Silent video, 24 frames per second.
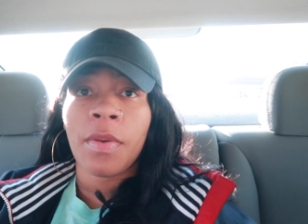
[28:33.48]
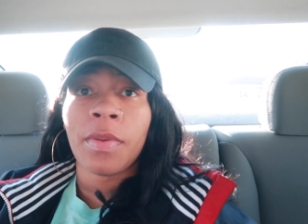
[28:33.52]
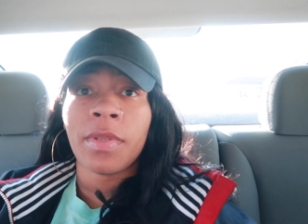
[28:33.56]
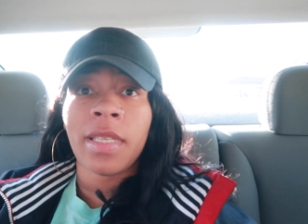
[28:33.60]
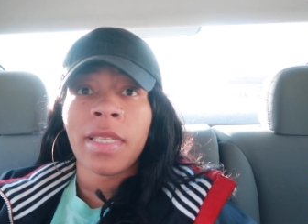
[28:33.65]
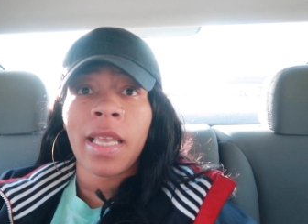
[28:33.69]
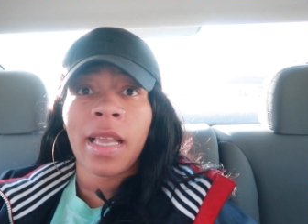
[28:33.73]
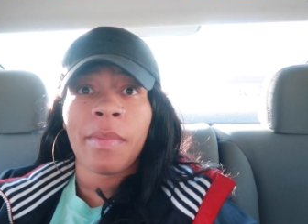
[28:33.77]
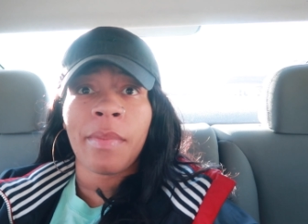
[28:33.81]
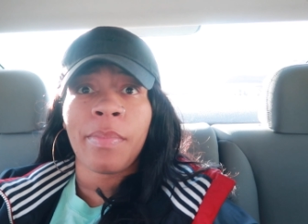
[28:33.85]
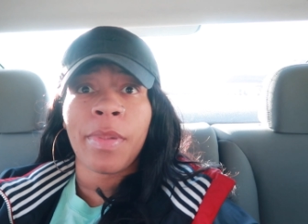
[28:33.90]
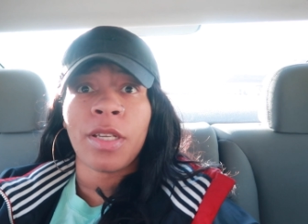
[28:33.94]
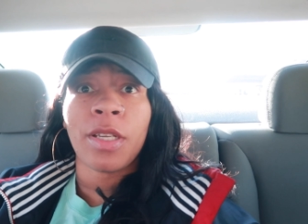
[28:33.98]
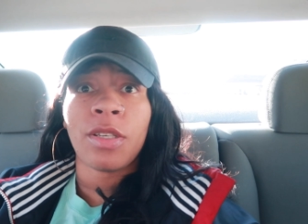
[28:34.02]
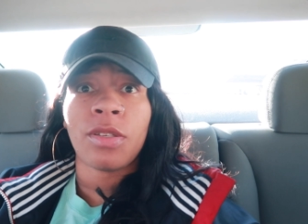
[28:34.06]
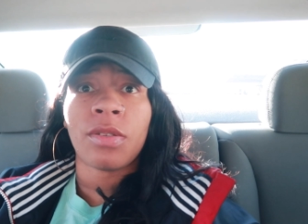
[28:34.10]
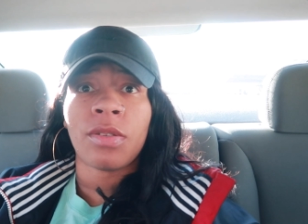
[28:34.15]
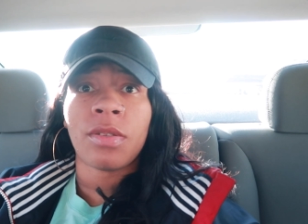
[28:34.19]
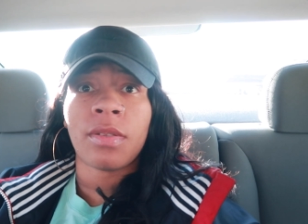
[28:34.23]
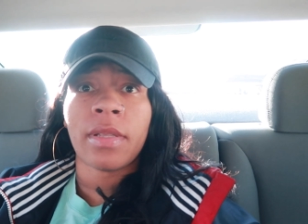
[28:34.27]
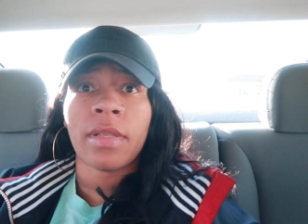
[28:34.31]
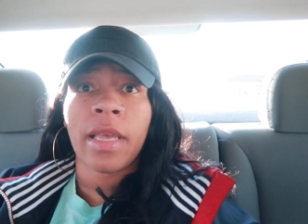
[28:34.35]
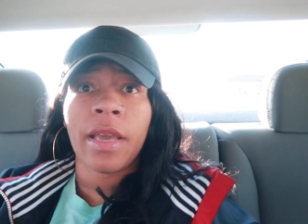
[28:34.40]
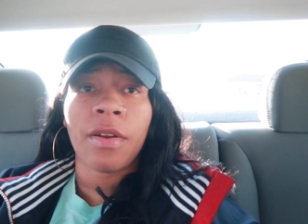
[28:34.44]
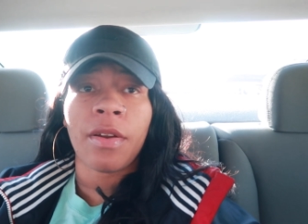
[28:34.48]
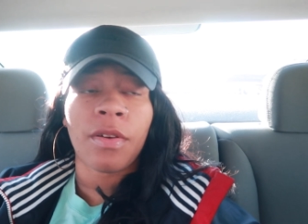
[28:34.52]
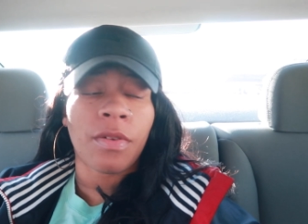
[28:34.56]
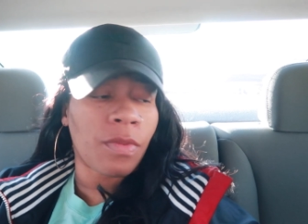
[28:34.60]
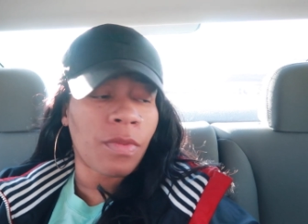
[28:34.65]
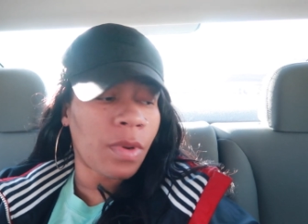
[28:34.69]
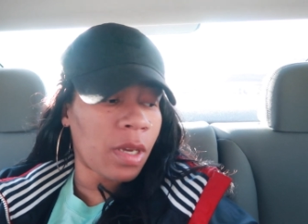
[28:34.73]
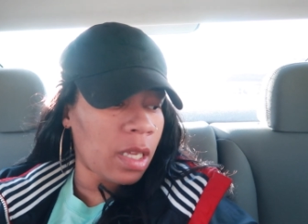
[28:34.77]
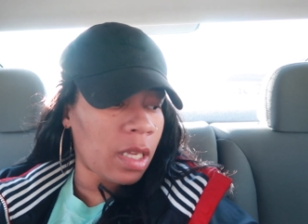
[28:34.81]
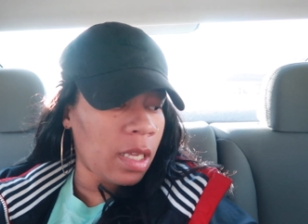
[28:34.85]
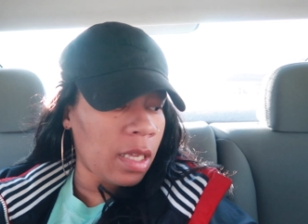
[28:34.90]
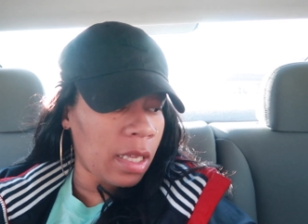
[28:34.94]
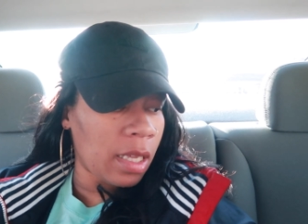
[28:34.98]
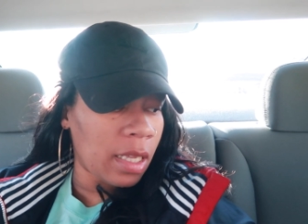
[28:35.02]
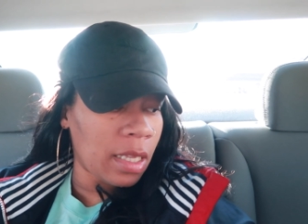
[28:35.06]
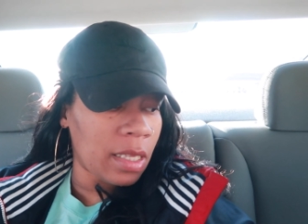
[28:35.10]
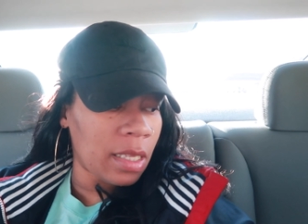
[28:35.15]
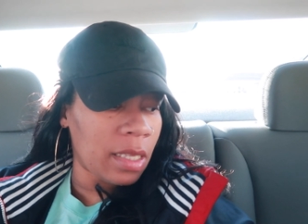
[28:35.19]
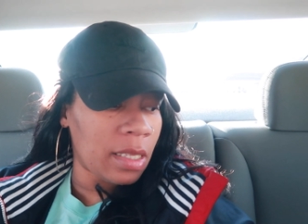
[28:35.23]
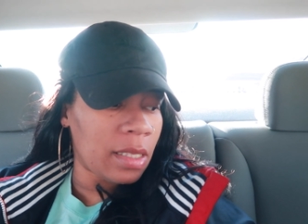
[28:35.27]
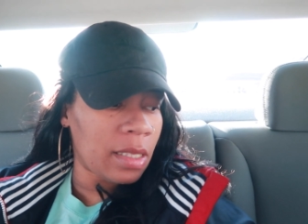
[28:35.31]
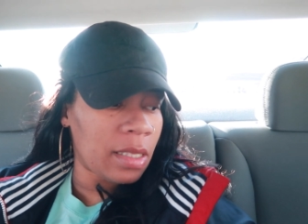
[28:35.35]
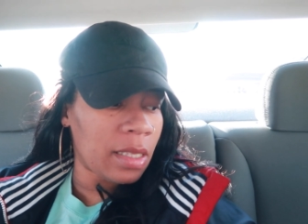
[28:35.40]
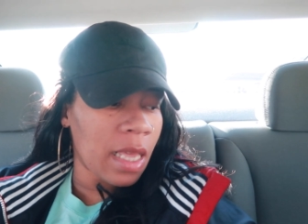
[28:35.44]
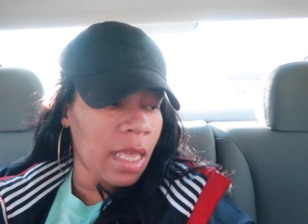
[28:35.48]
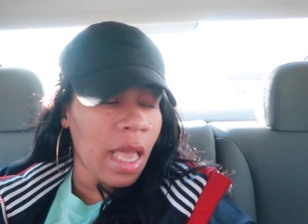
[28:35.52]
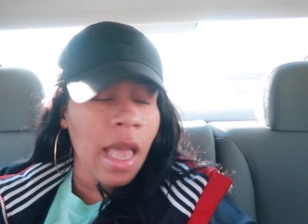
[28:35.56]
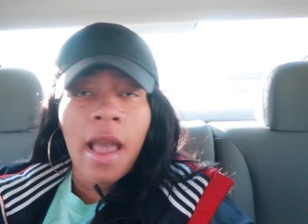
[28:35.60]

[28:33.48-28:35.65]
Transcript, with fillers: taking pictures later. Well, he is.